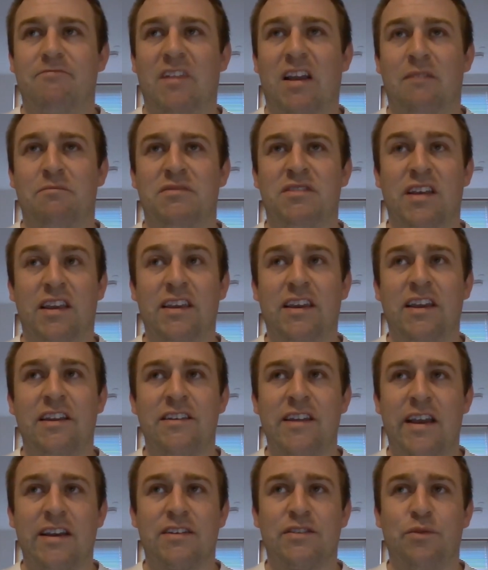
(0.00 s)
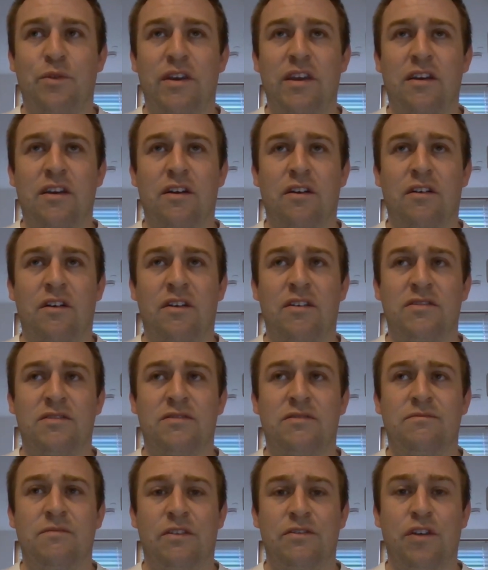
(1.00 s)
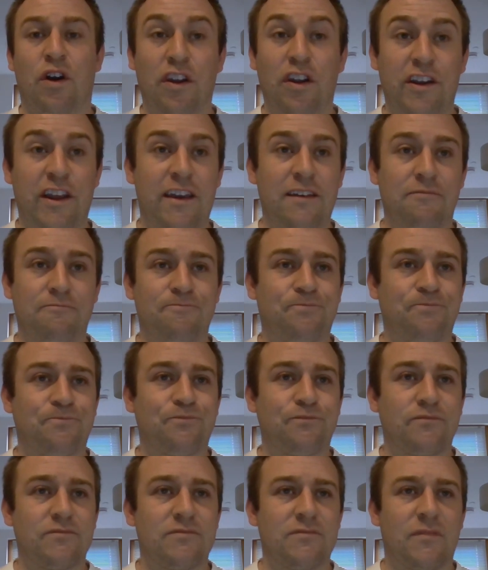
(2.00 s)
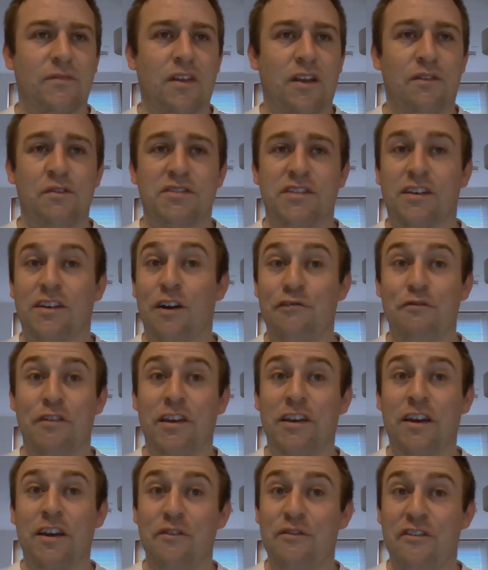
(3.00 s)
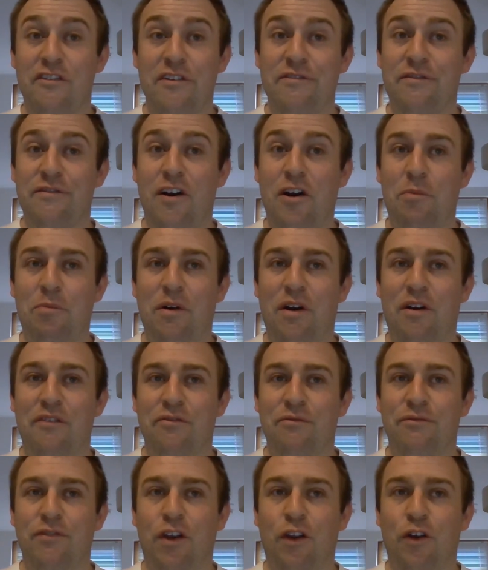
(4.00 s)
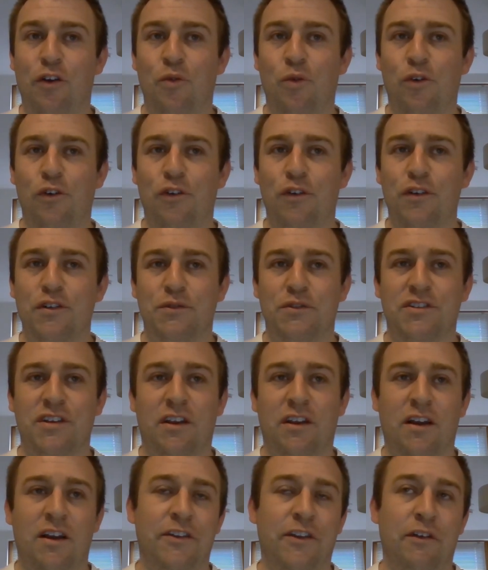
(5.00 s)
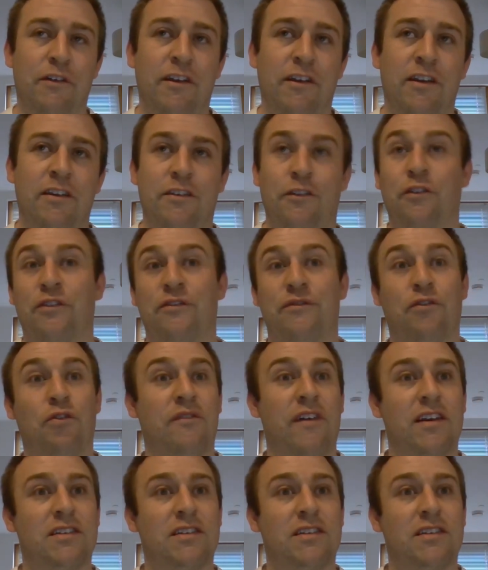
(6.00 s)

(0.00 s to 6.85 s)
I'm taking next week as holiday. Obviously can't really go very far apart from for long walks, which I like doing, another form of